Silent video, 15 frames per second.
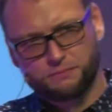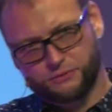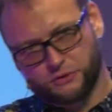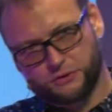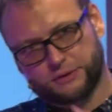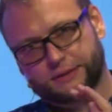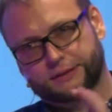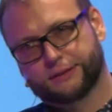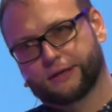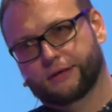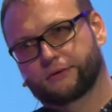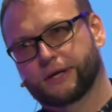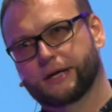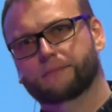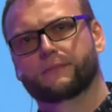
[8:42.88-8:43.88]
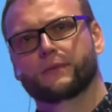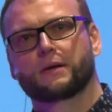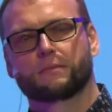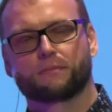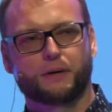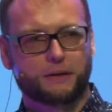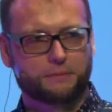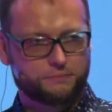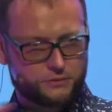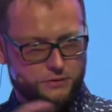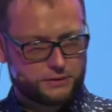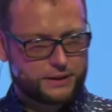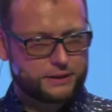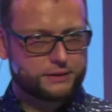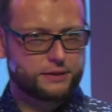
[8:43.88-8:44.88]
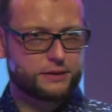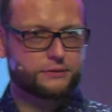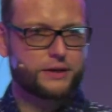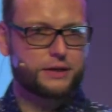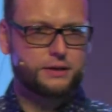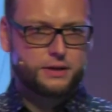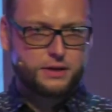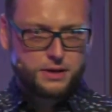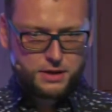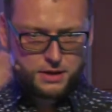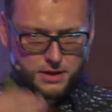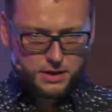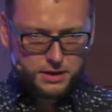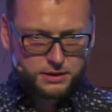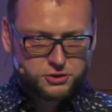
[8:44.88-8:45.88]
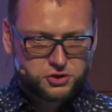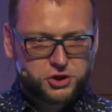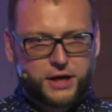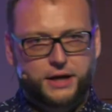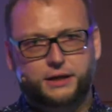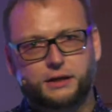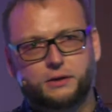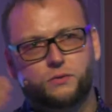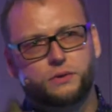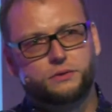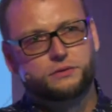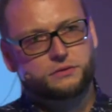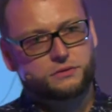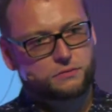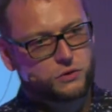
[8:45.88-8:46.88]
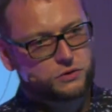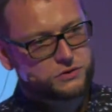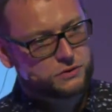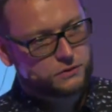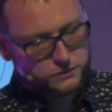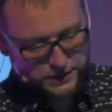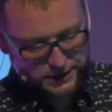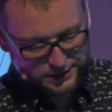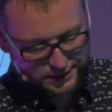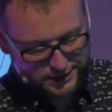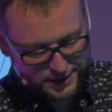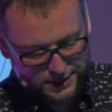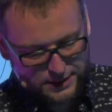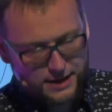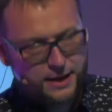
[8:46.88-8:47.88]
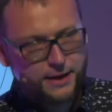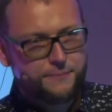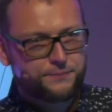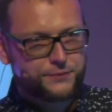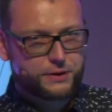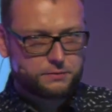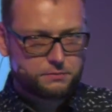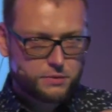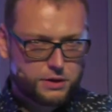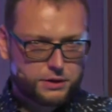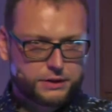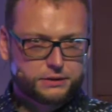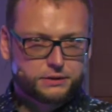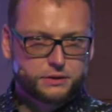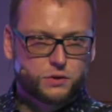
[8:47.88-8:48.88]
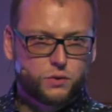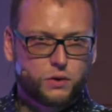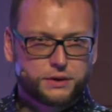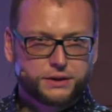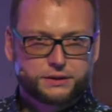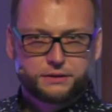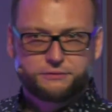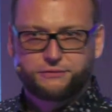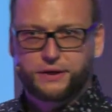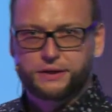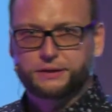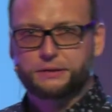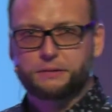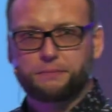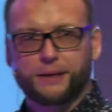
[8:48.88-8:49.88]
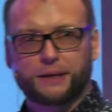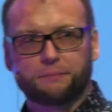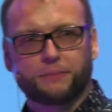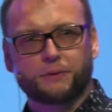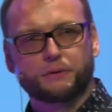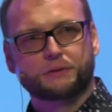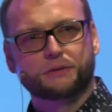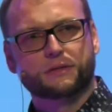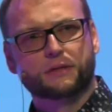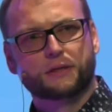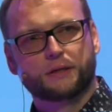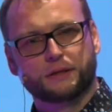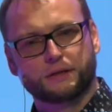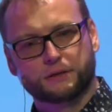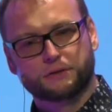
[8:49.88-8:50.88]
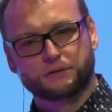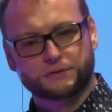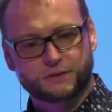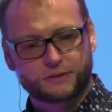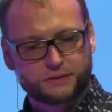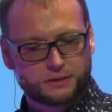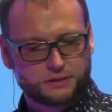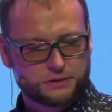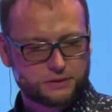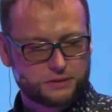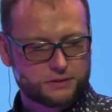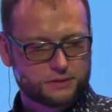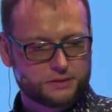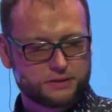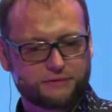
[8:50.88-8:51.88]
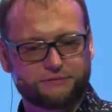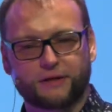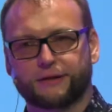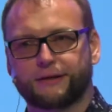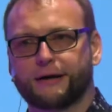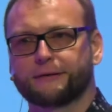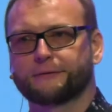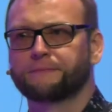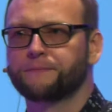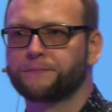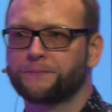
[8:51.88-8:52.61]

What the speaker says: product area by product area, checking what's already there and marking the quality, finding the pain points, inconsistencies and stuff like that,